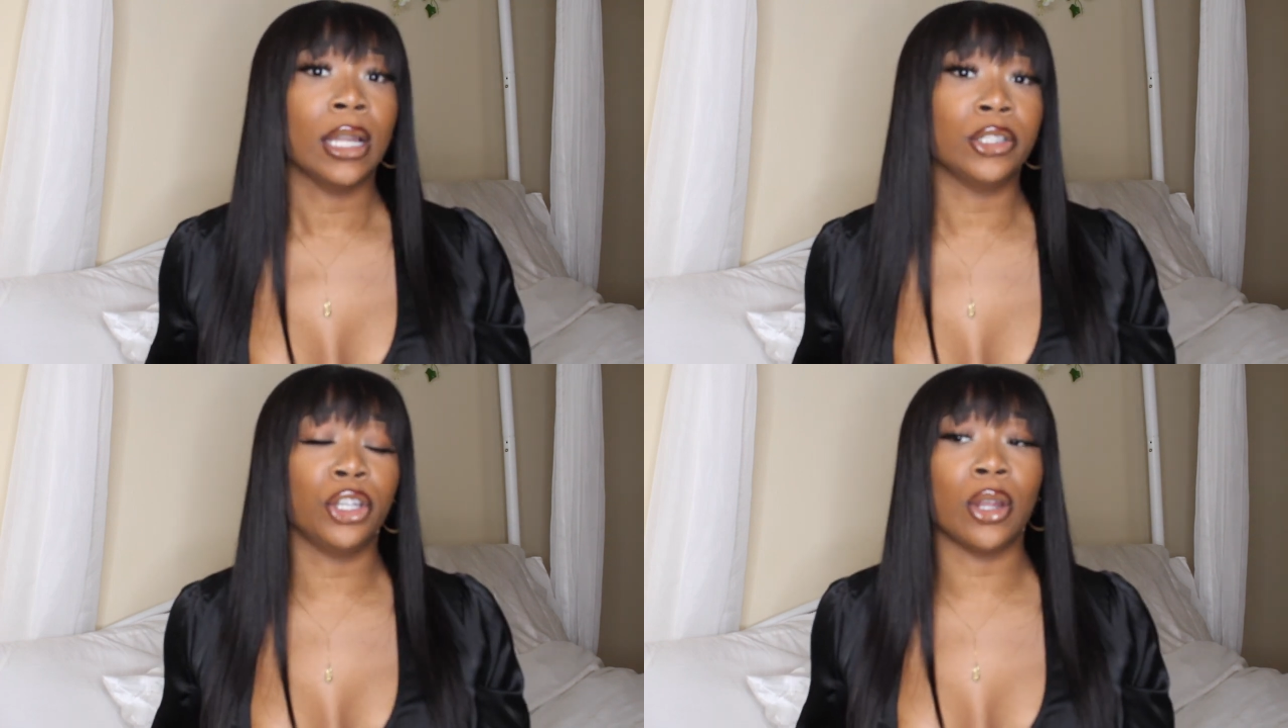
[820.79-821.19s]

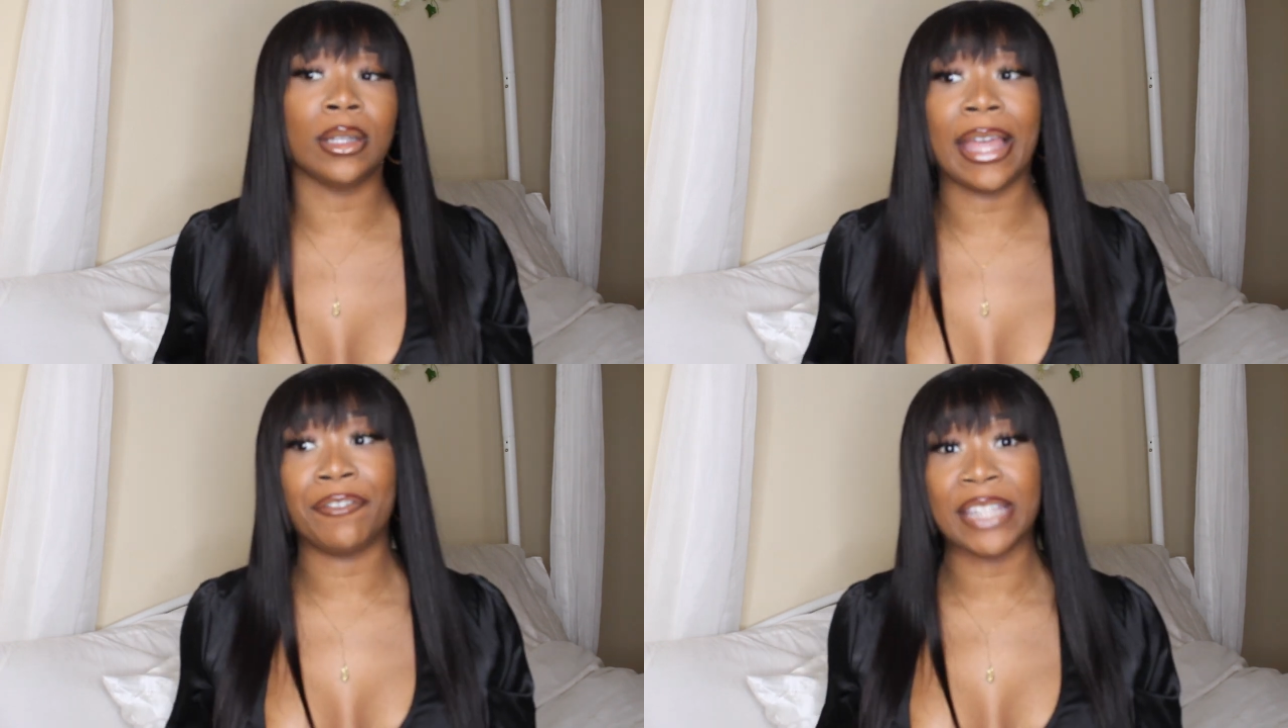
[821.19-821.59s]
you know,
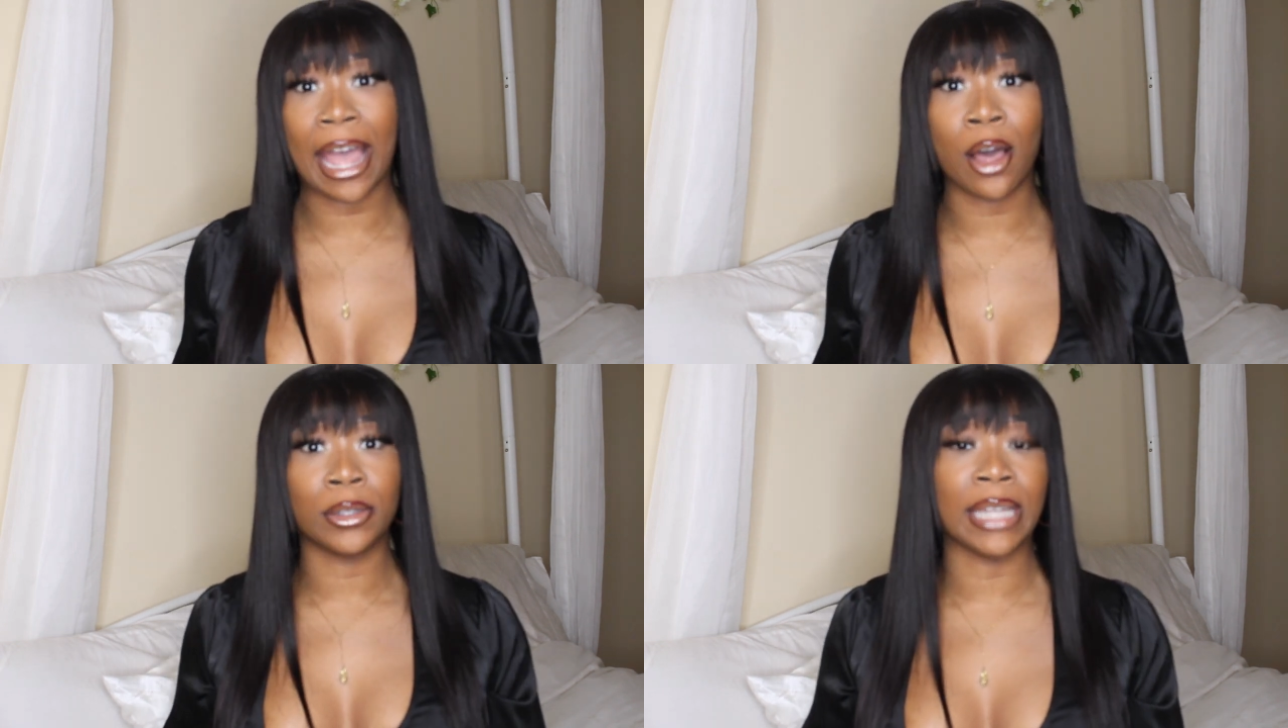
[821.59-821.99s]
left
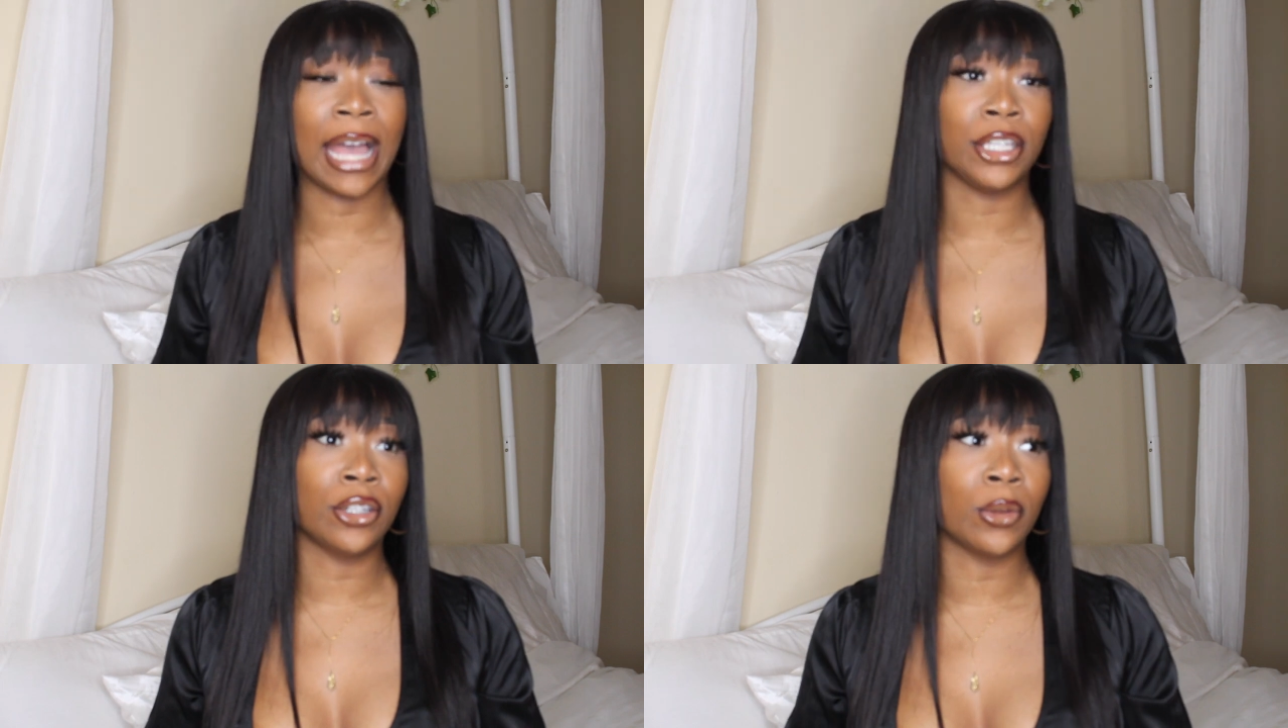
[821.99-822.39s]
out,
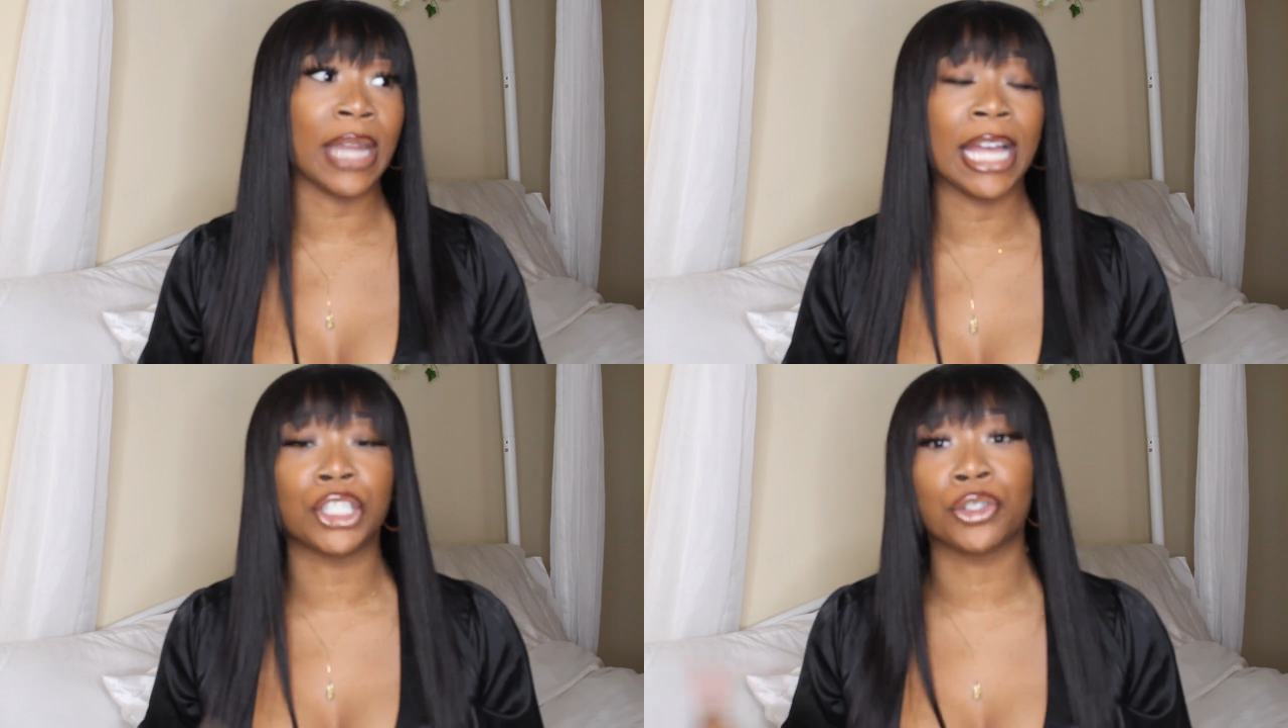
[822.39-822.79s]
not, you know,
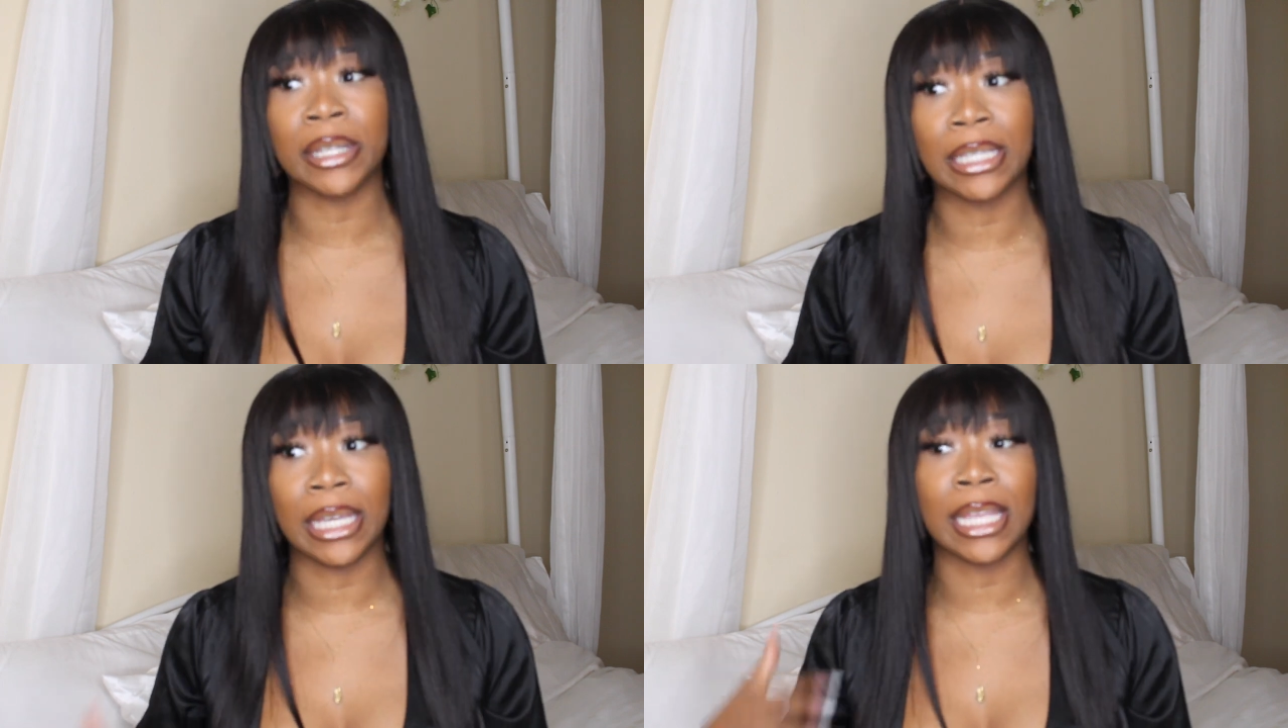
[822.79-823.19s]
not drinking.